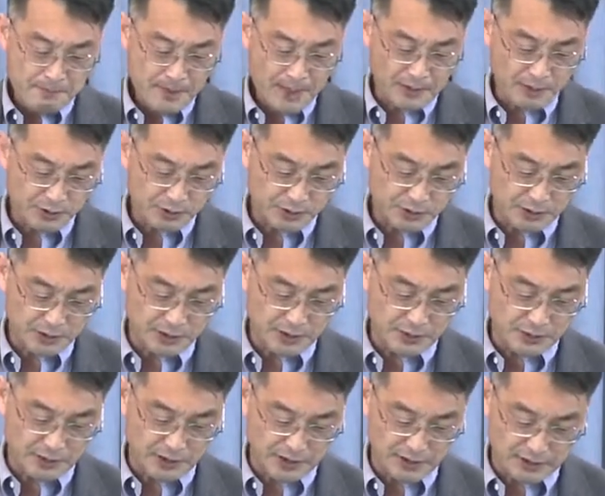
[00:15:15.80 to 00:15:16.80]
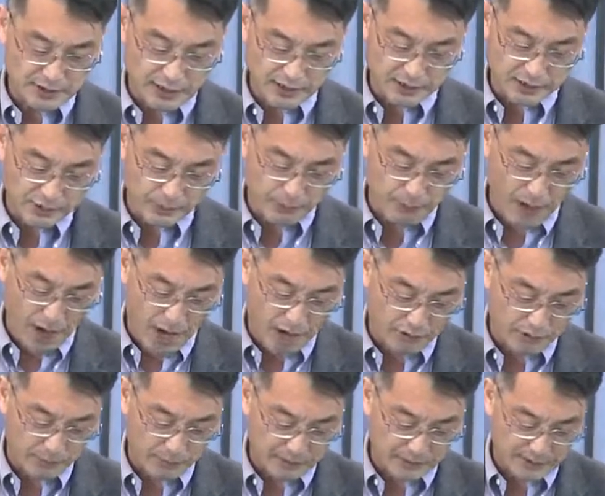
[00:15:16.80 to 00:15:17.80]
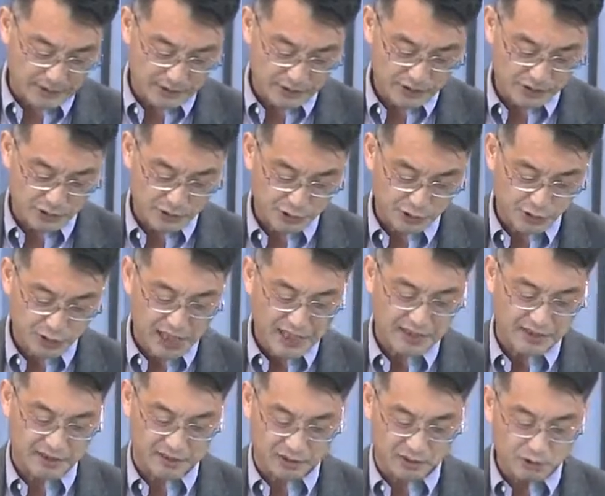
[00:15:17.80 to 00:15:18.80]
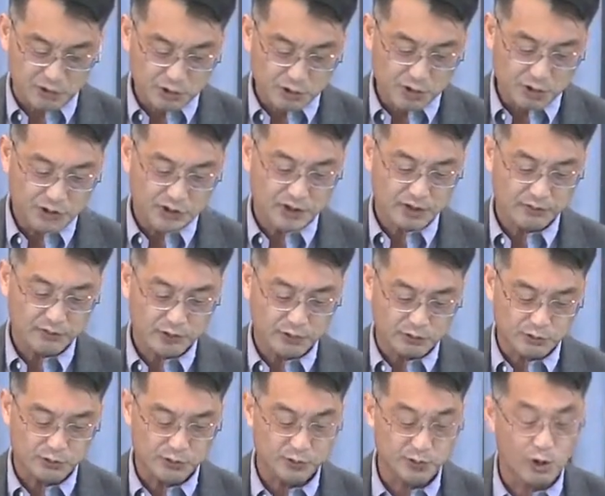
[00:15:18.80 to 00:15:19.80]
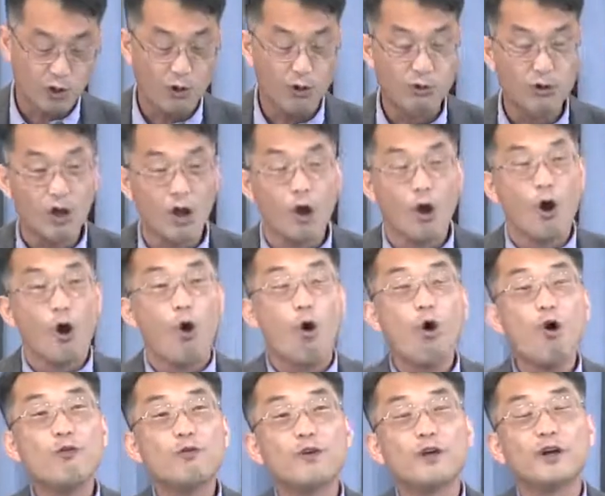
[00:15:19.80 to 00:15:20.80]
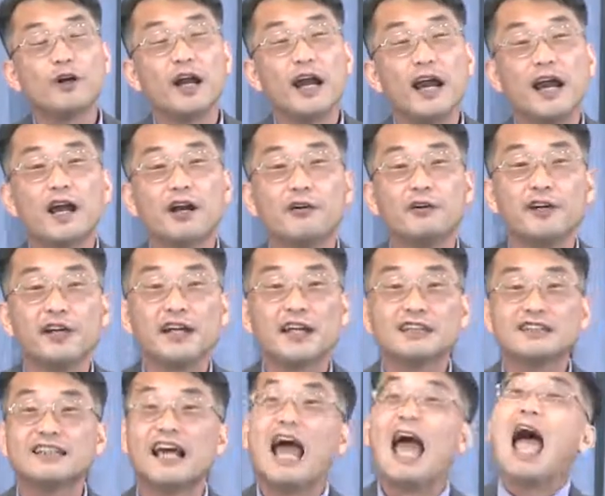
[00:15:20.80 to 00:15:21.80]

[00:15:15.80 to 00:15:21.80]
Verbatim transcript: And soon the sense of power begins to create an illusion of control over areas